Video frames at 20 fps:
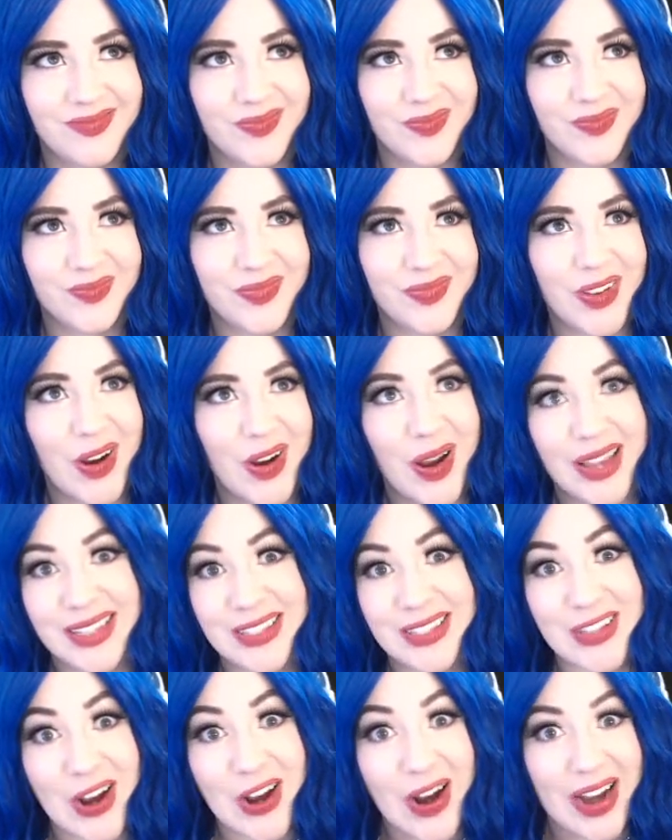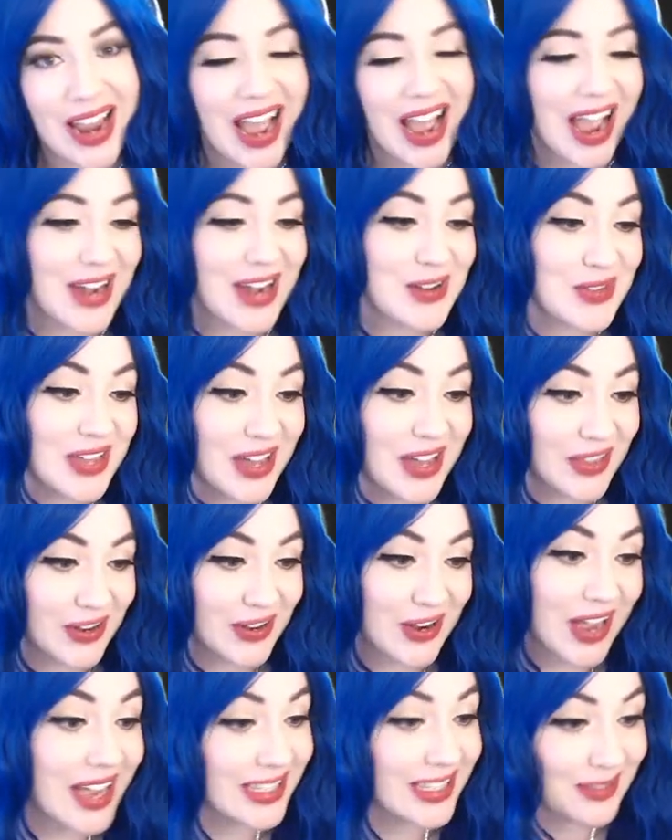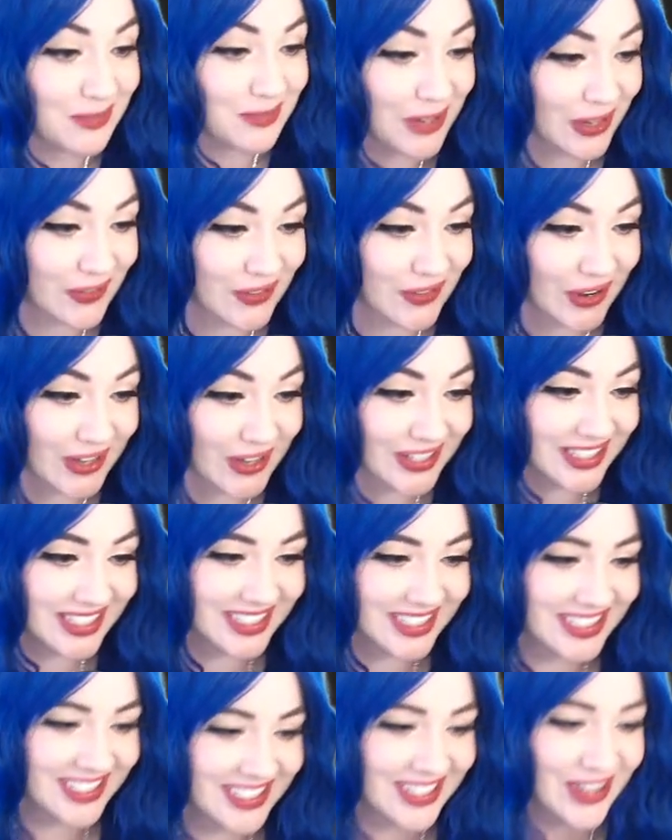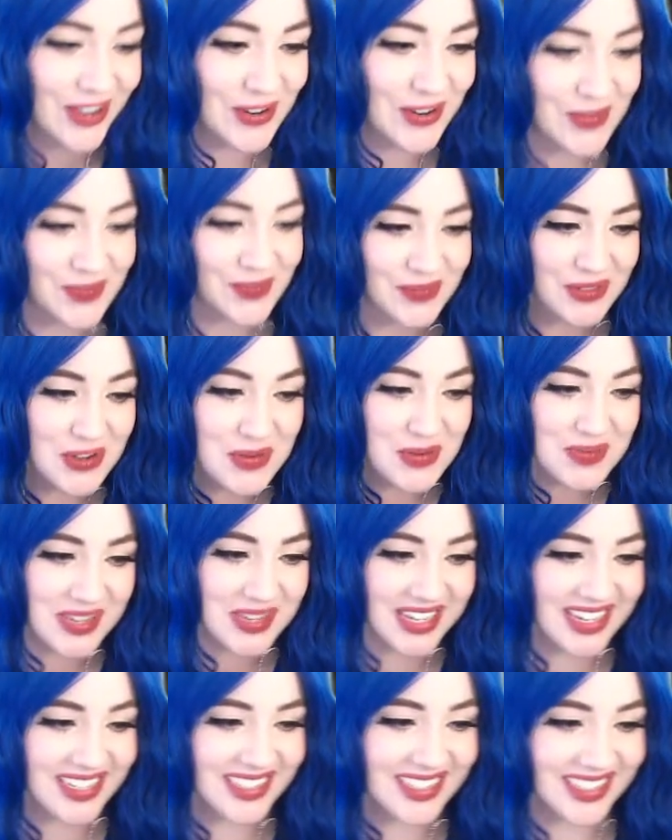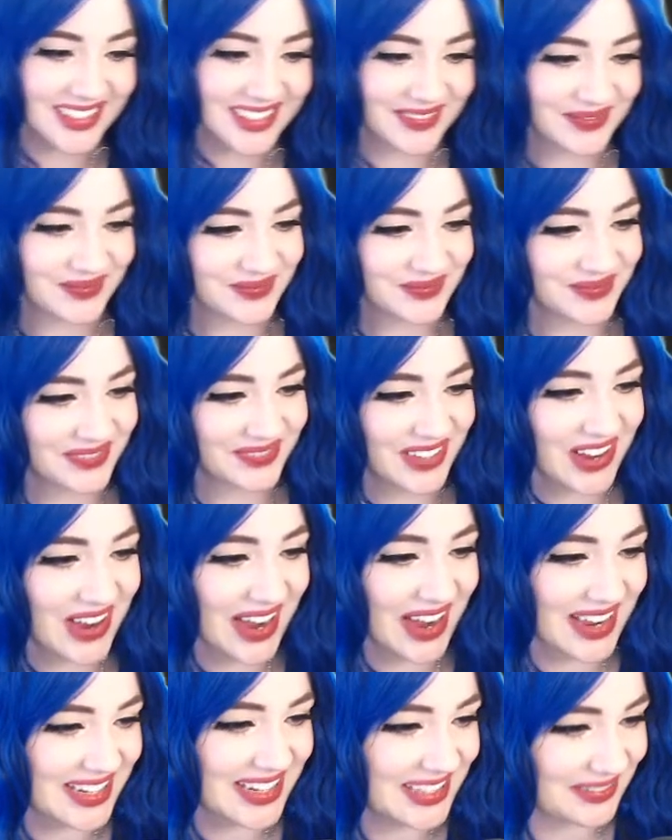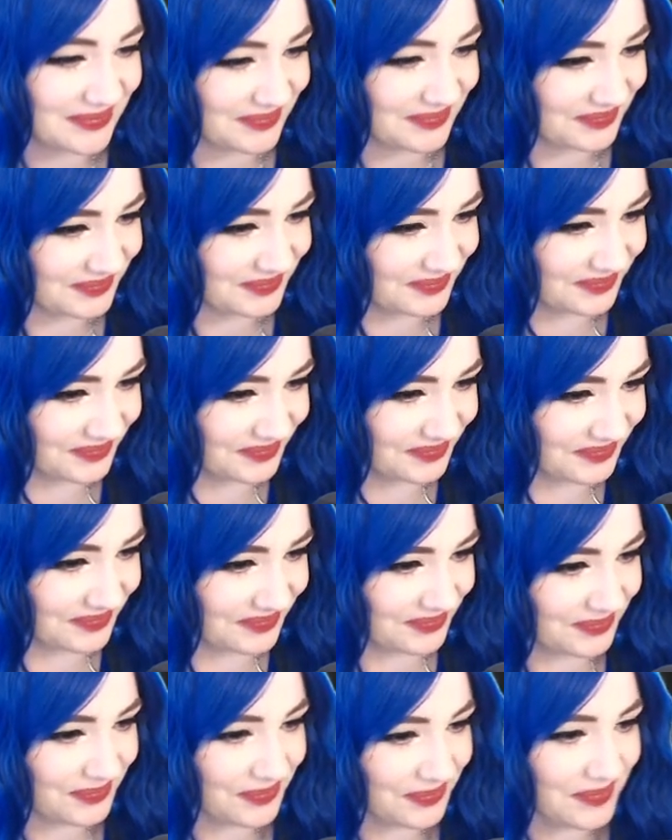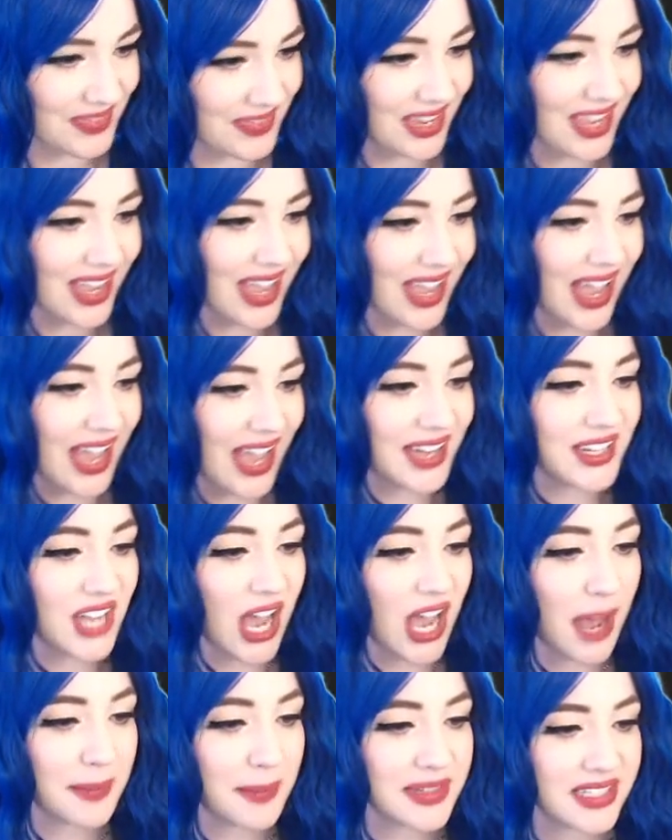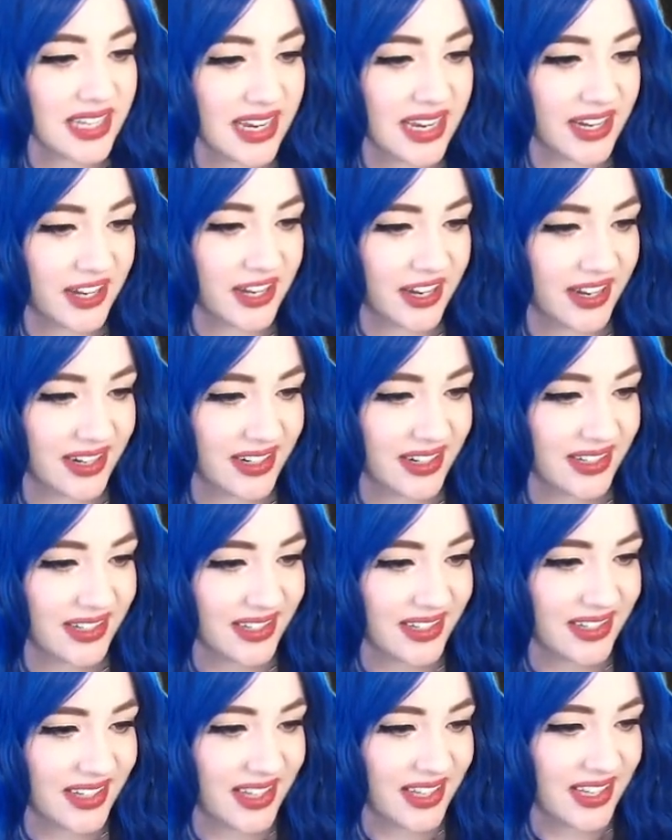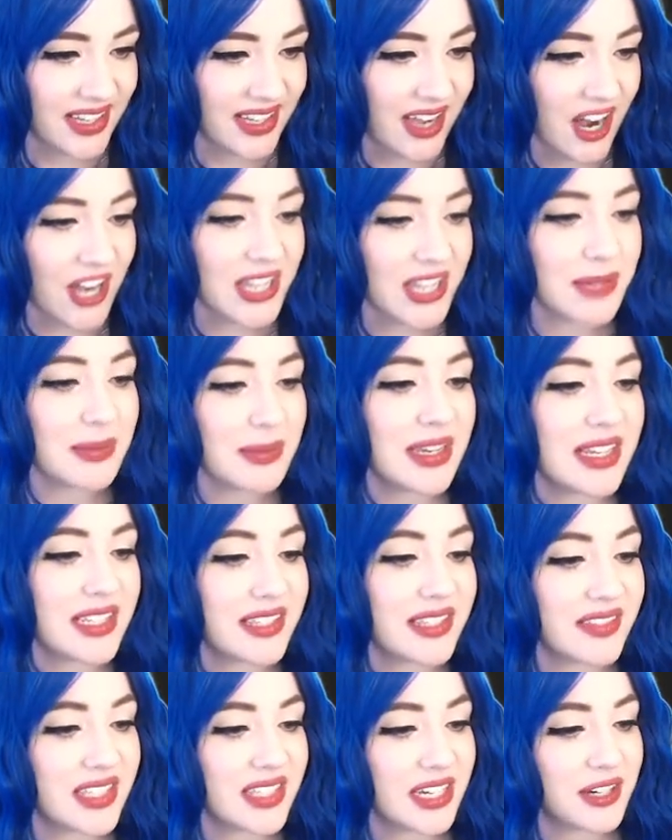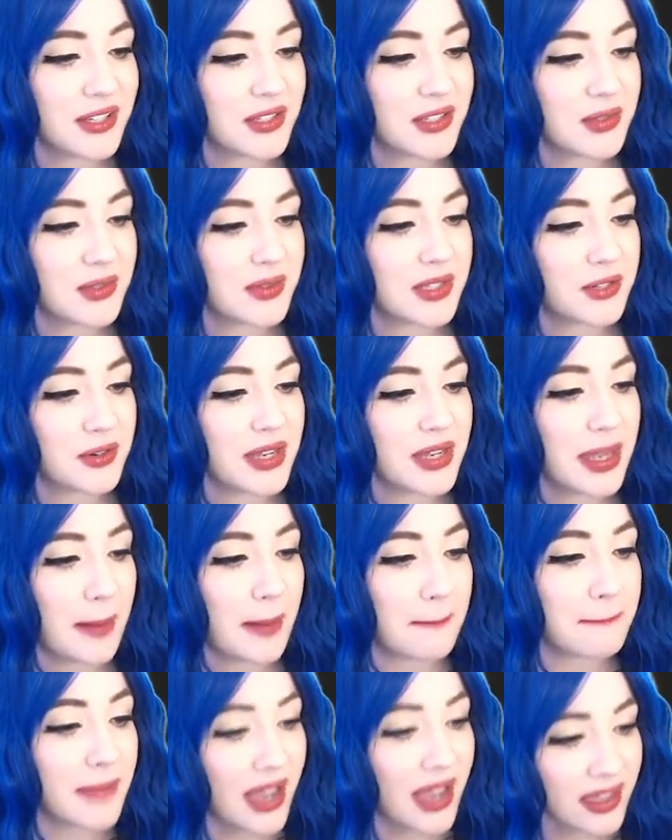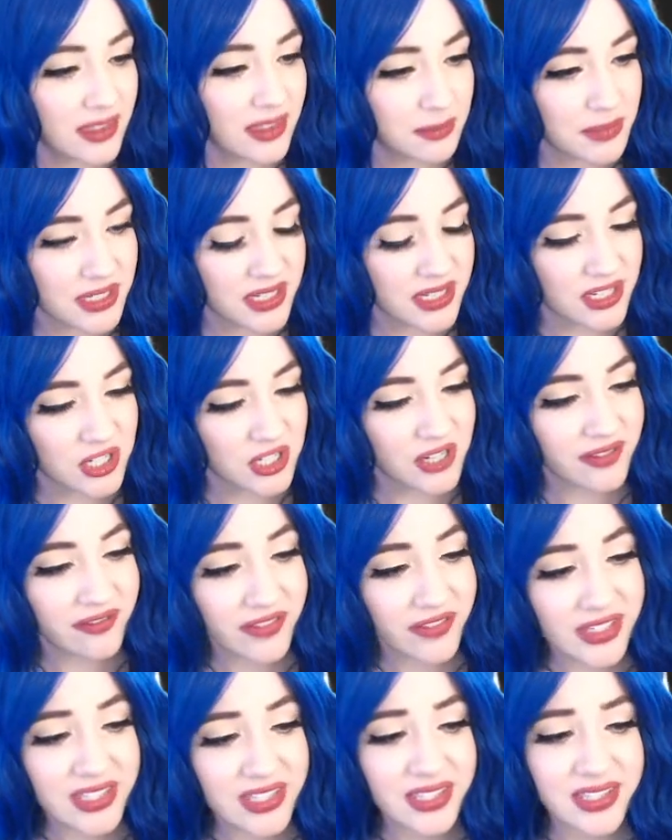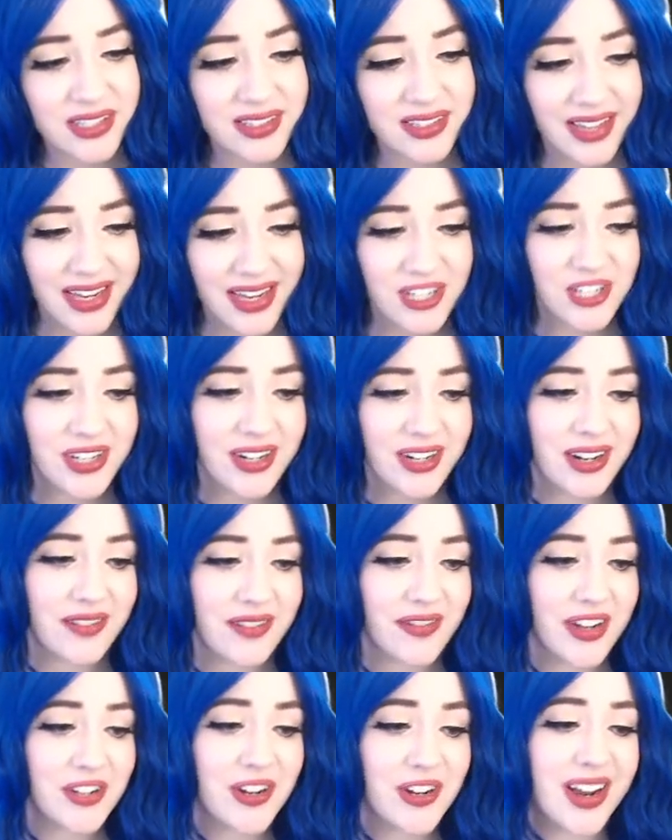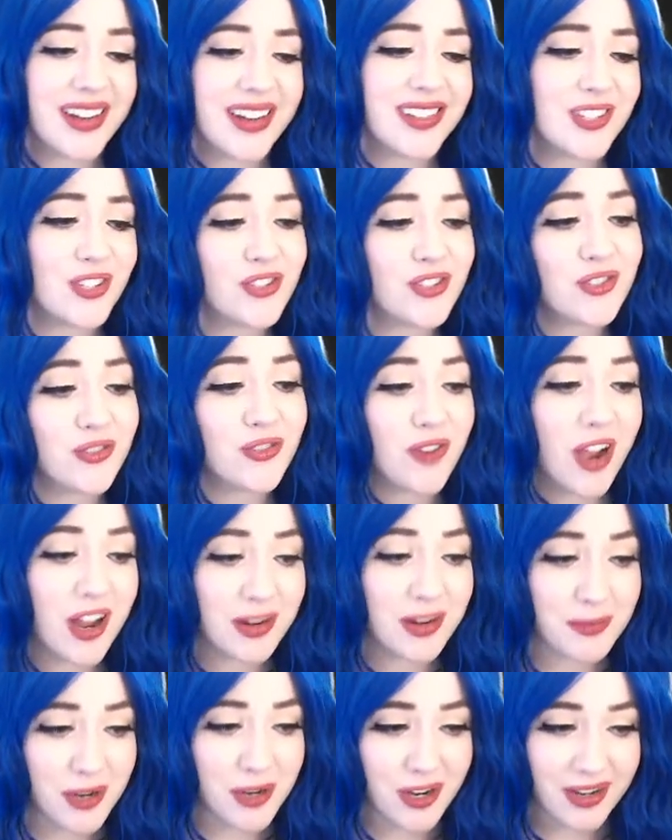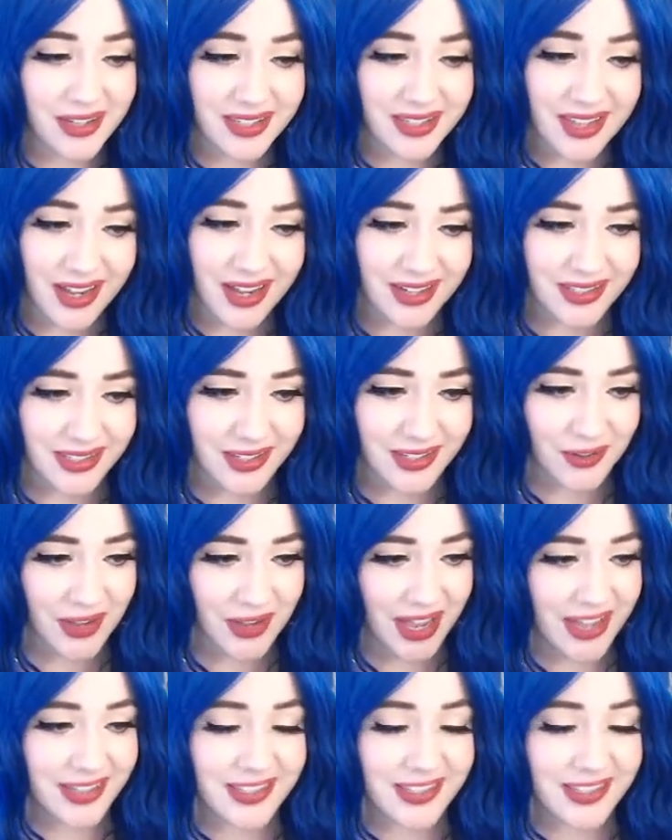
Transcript: All right, sorry. I knew the other Heisenberg first, so oopsies. All right. And commentator. Archimedes of Syracuse was a Greek mathematician, physicist, engineer, inventor, and astronomer. Yes, okay.